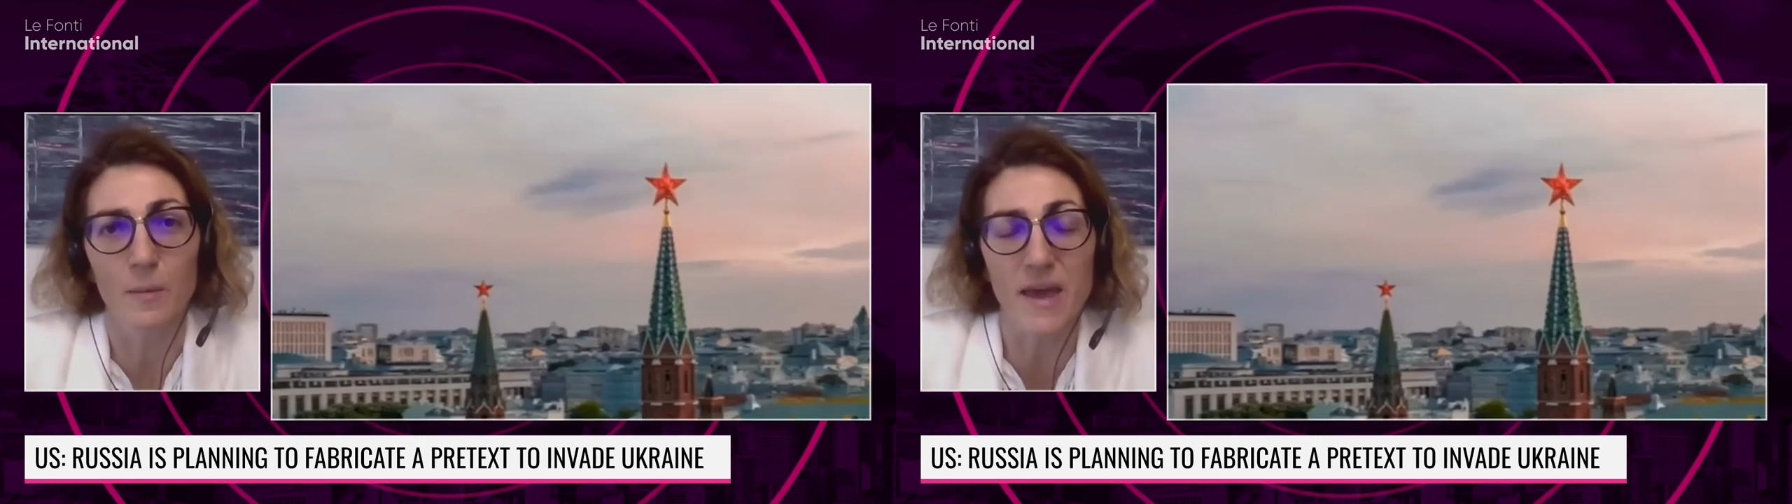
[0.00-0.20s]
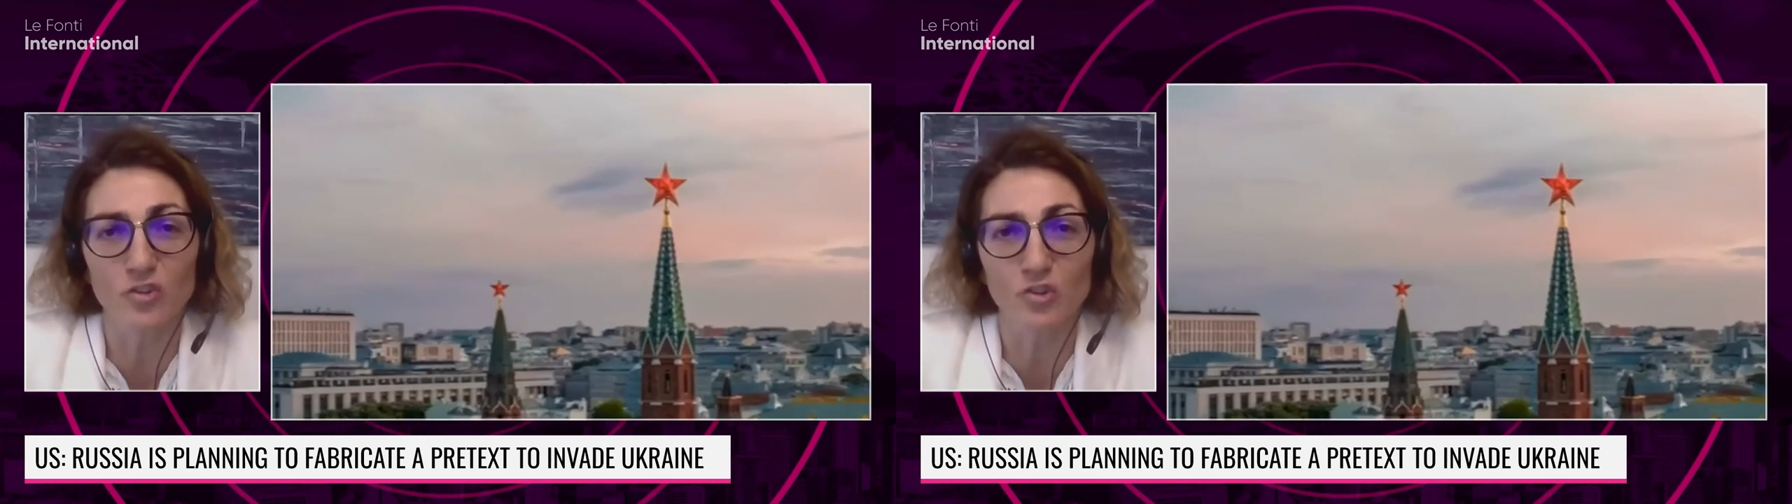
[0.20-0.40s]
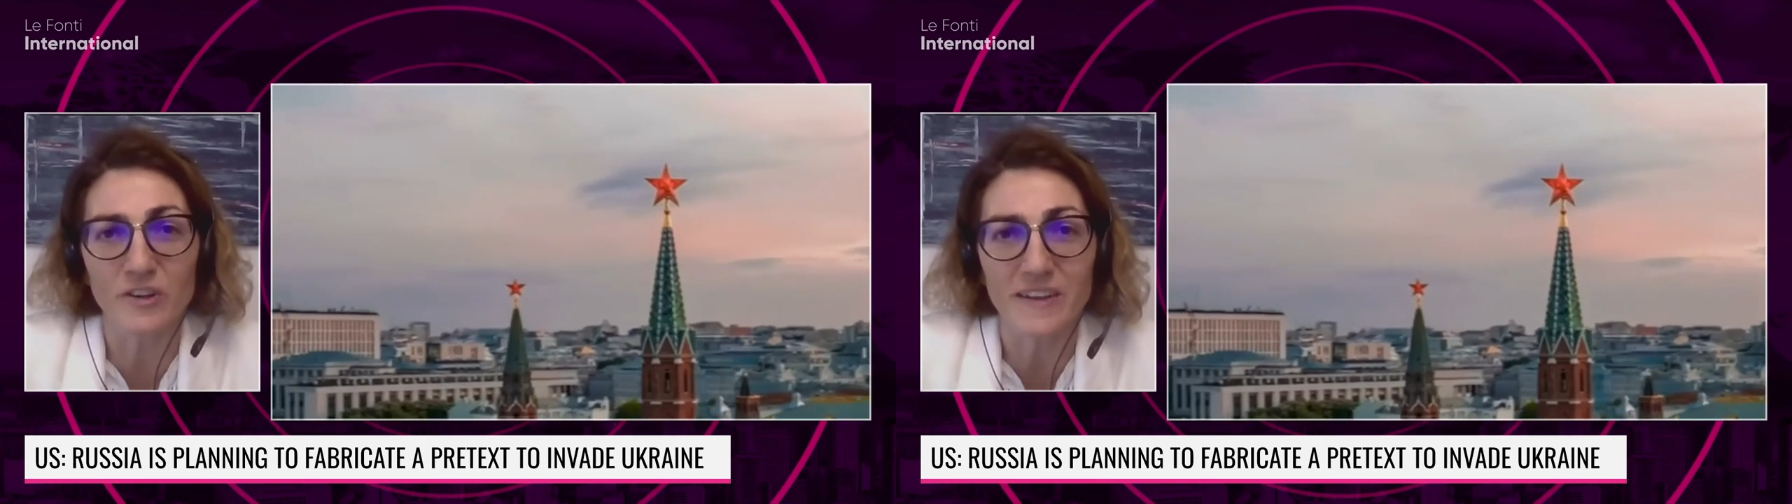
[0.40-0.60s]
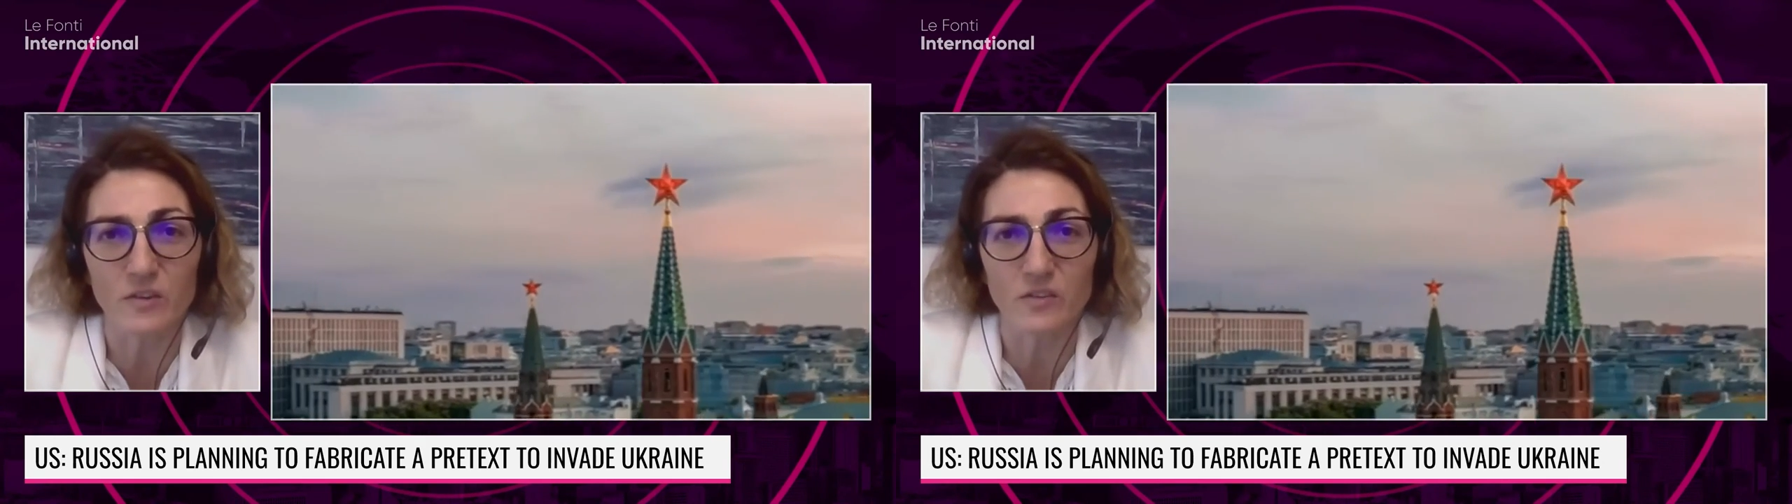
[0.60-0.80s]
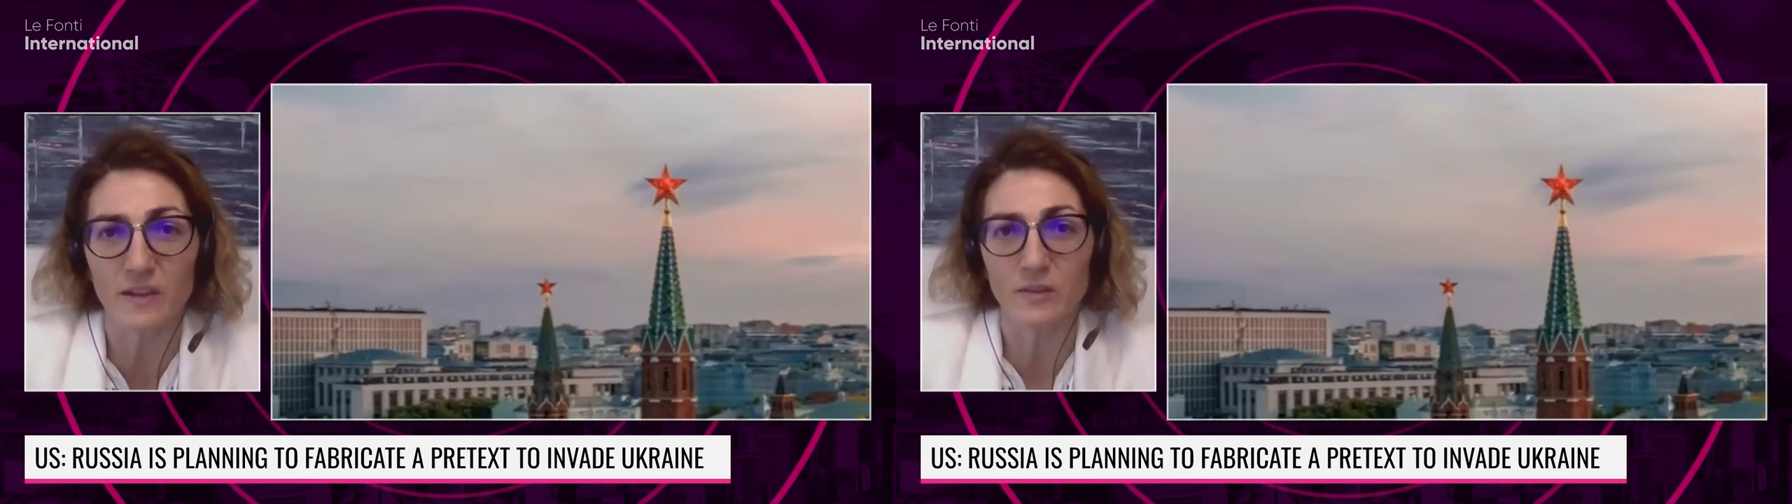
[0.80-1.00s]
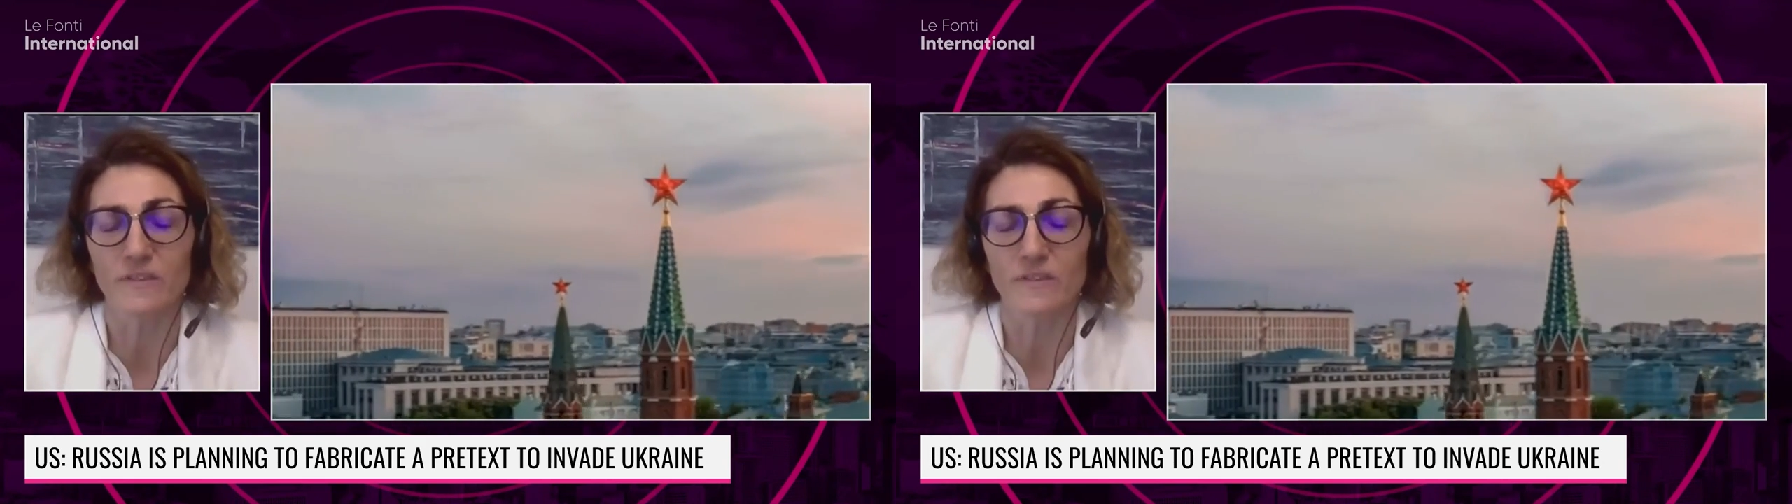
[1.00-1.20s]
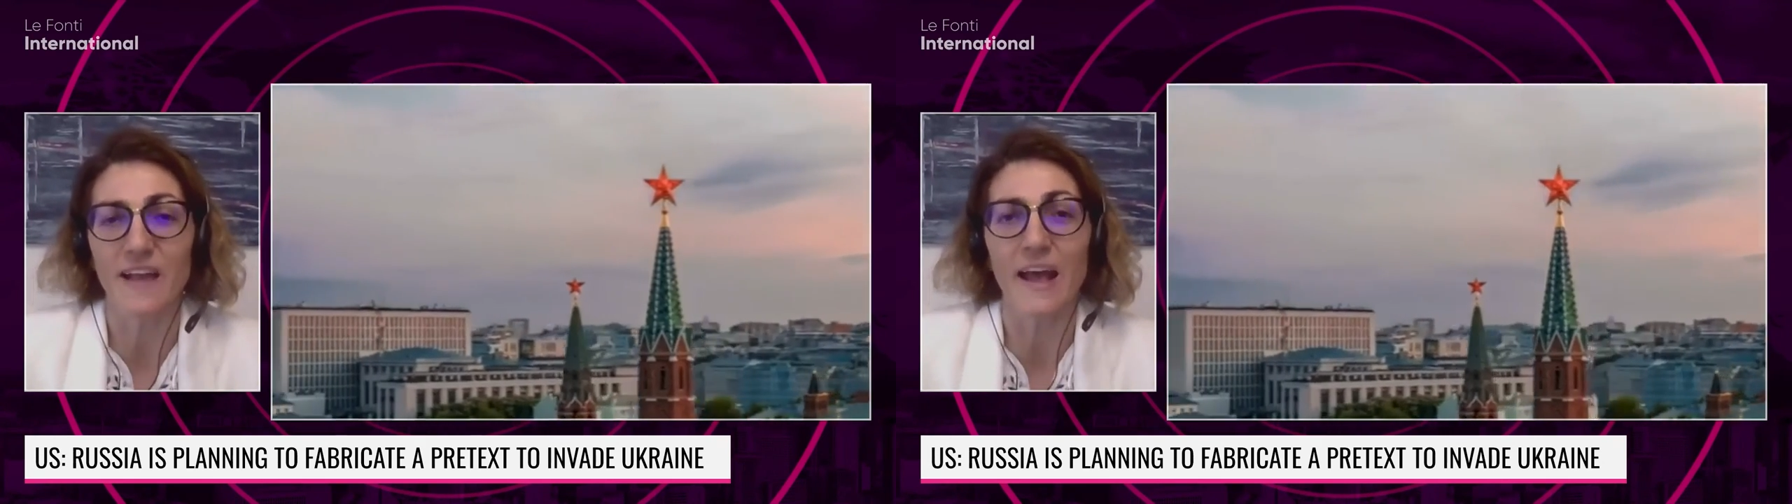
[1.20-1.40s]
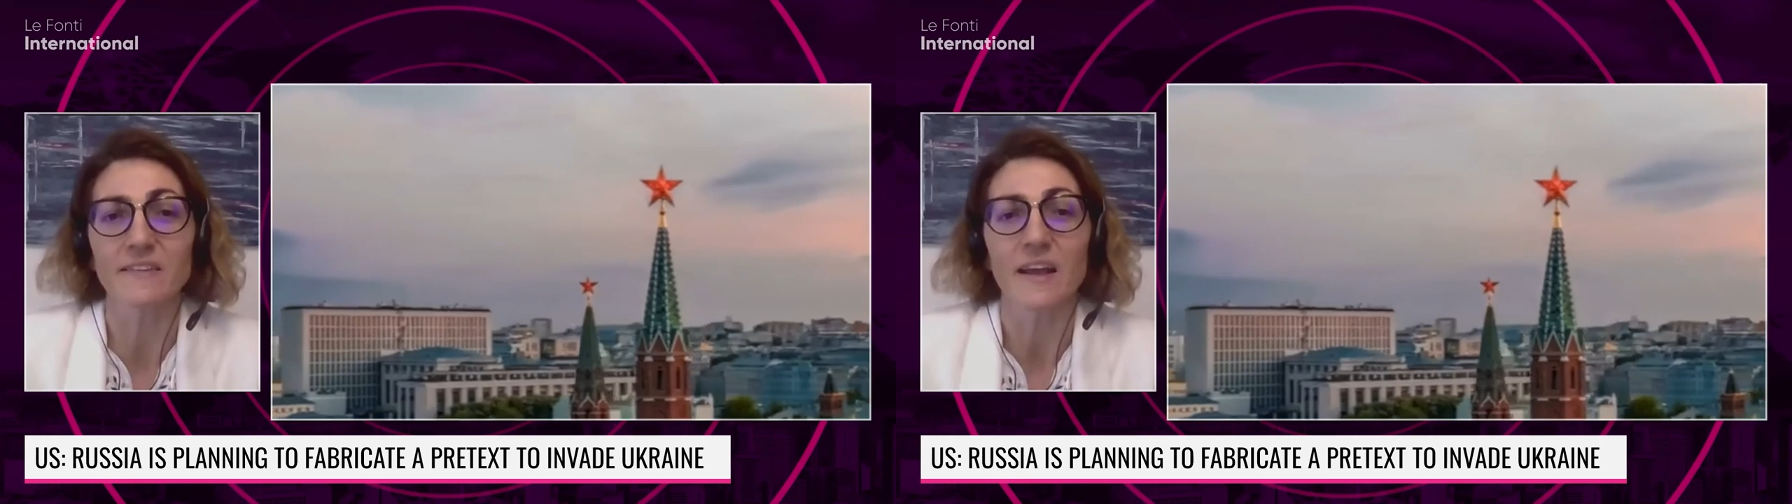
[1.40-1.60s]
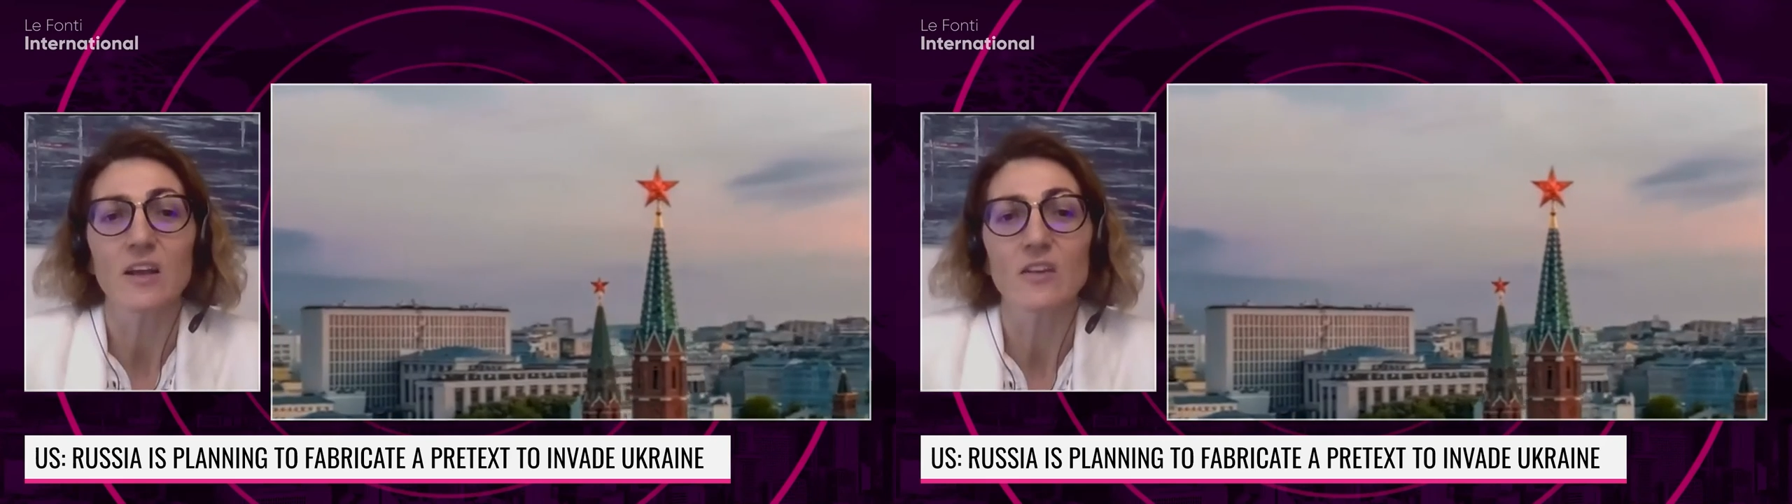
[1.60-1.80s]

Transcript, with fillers: major deals that were signed.